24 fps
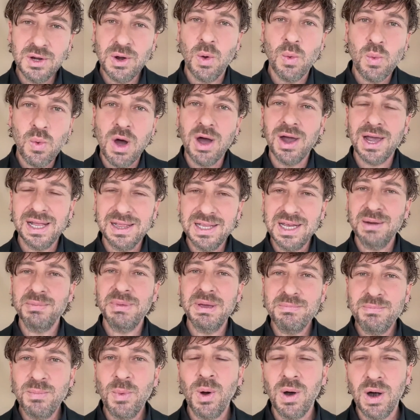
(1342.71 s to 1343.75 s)
walk a little
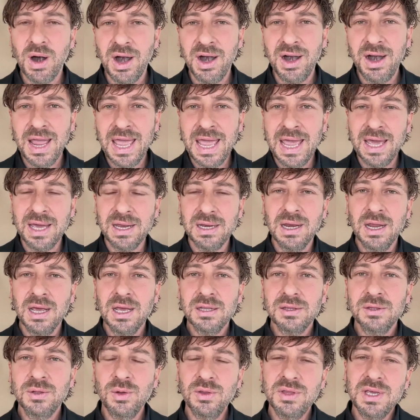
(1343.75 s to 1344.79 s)
bit more and
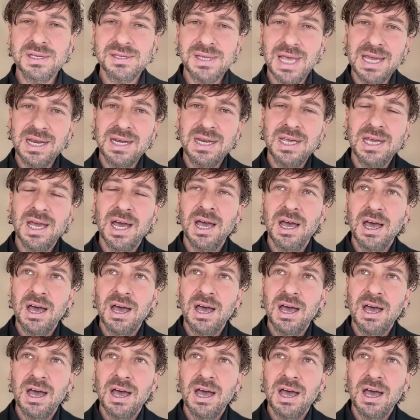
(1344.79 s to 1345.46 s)
do this idea